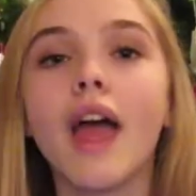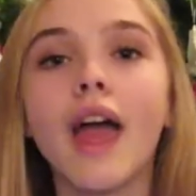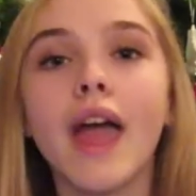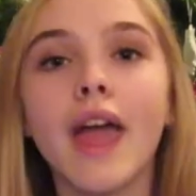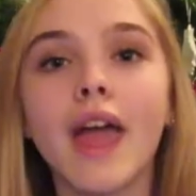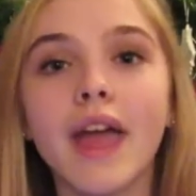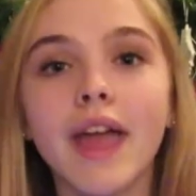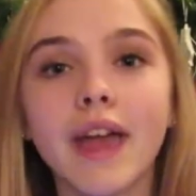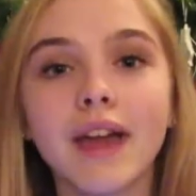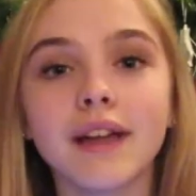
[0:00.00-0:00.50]

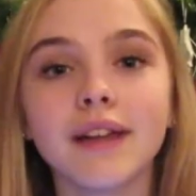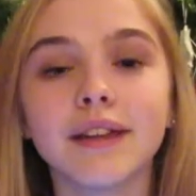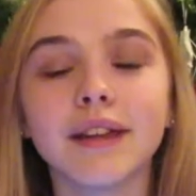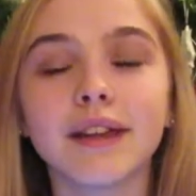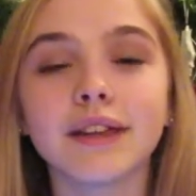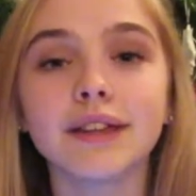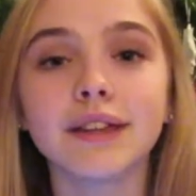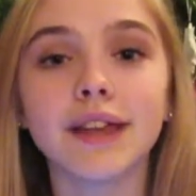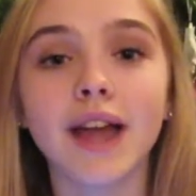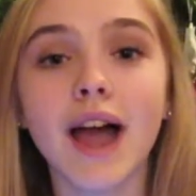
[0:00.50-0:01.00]
And
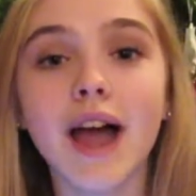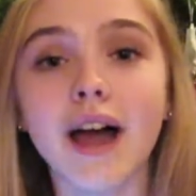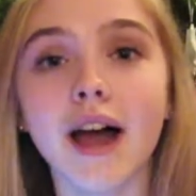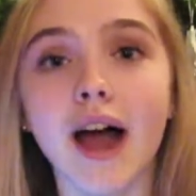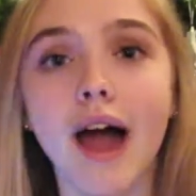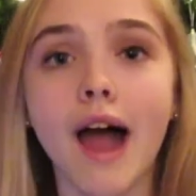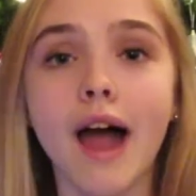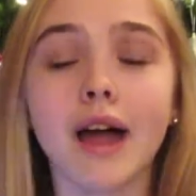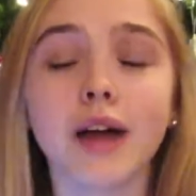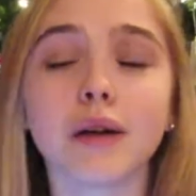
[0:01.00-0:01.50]
yeah,
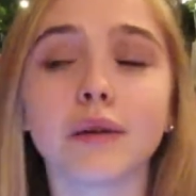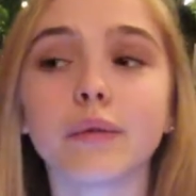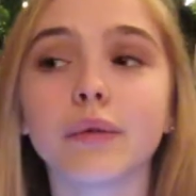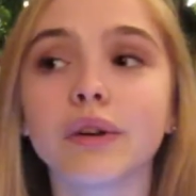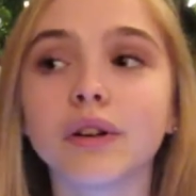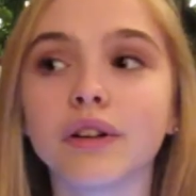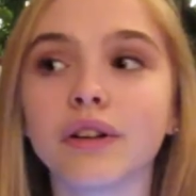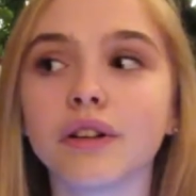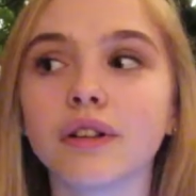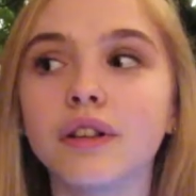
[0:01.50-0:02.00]
I
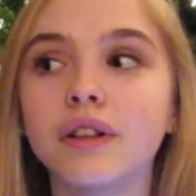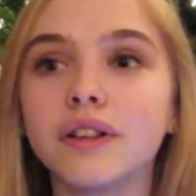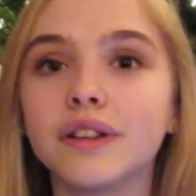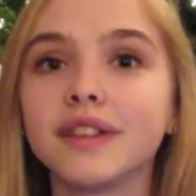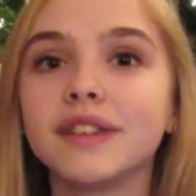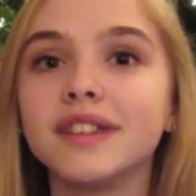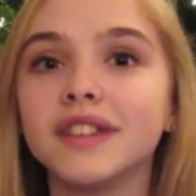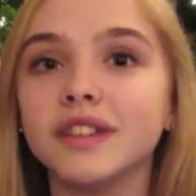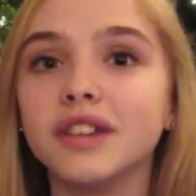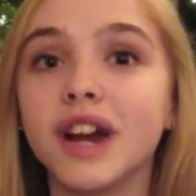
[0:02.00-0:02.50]
will
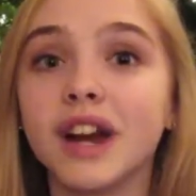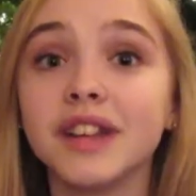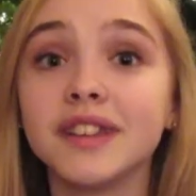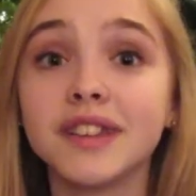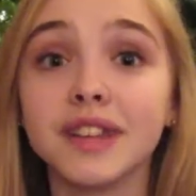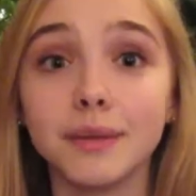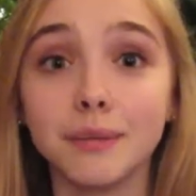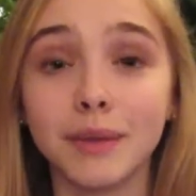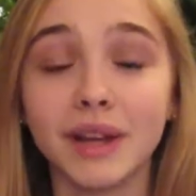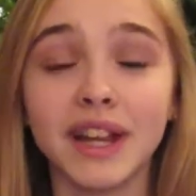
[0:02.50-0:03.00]
see you guys
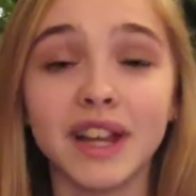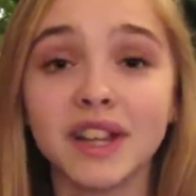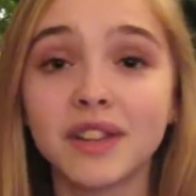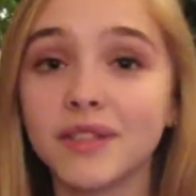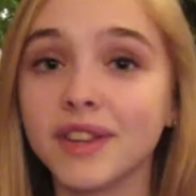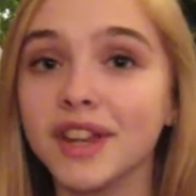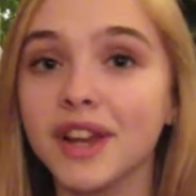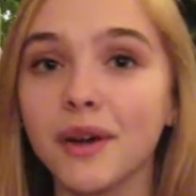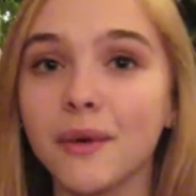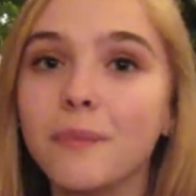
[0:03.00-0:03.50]
in my next
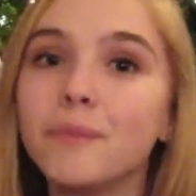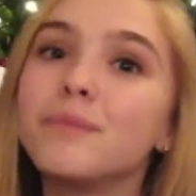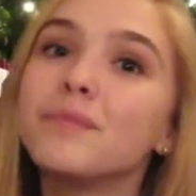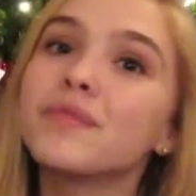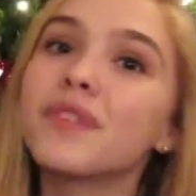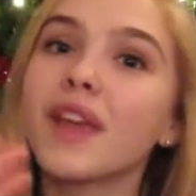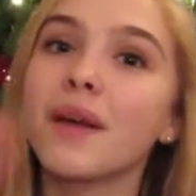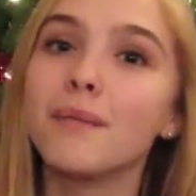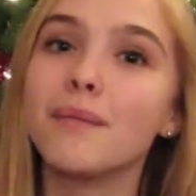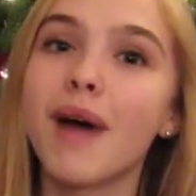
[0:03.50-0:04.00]
video.
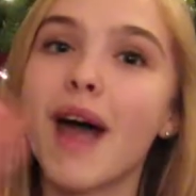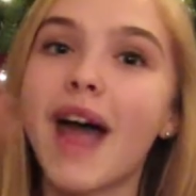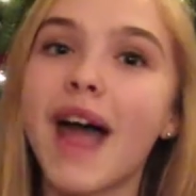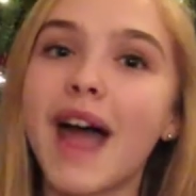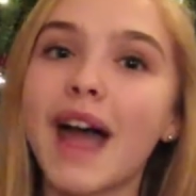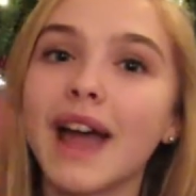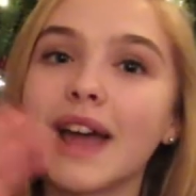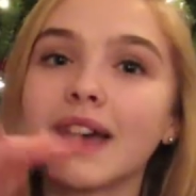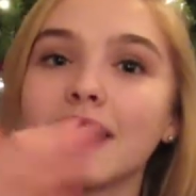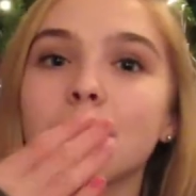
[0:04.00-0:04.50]

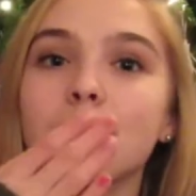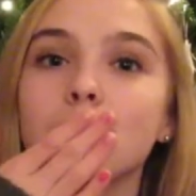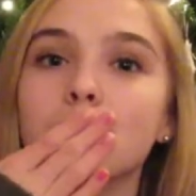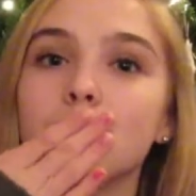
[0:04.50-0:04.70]
Bye!